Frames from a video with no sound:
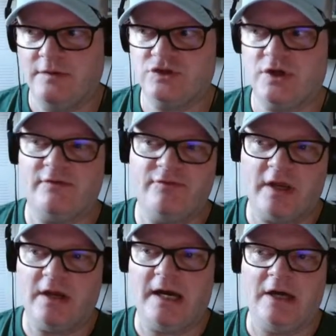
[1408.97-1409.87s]
then try to
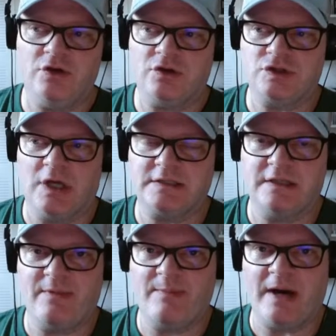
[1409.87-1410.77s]
figure out how you can talk
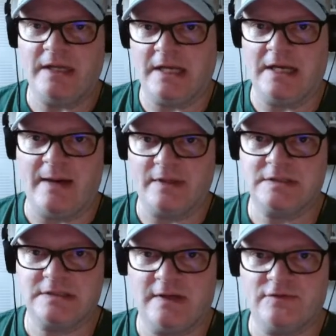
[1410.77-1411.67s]
to them about
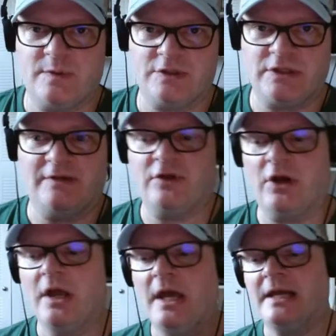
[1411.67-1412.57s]
economics and stuff, especially if
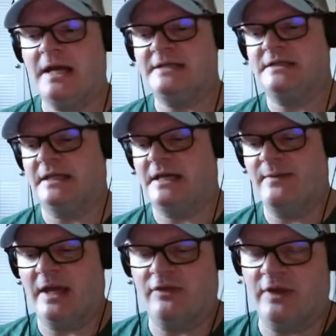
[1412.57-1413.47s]
they're constantly
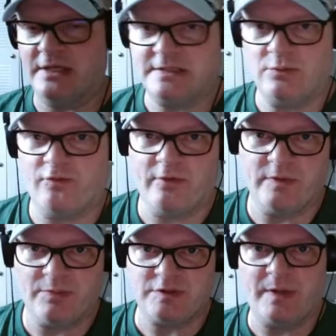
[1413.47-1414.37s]
coming at things
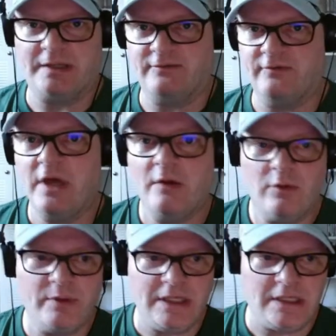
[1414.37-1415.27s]
from the perspective of,
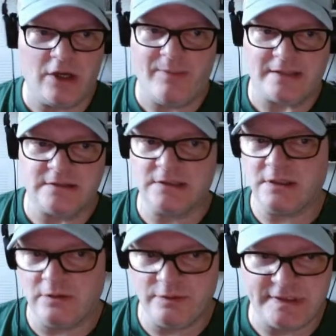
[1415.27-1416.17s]
well, we need to go back to the
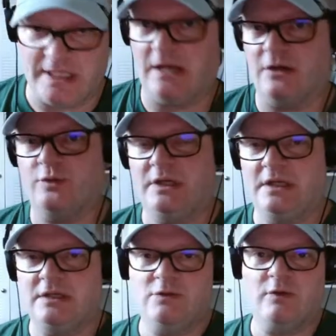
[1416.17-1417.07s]
gold standard. We
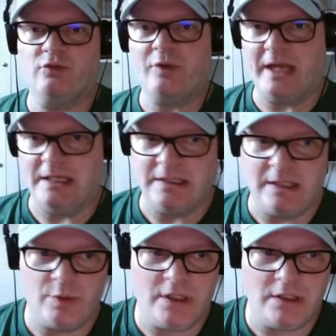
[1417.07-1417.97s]
need to do what Reagan
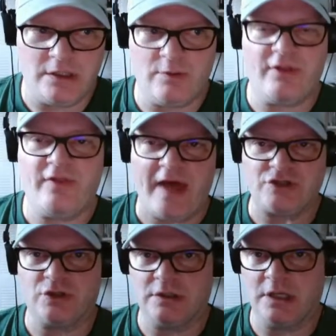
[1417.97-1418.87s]
did. We need to do what
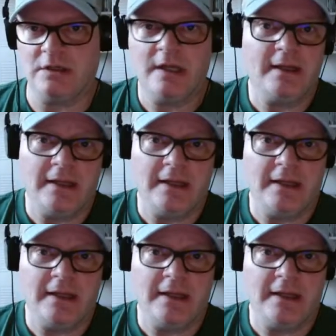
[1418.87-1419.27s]
Thatcher did.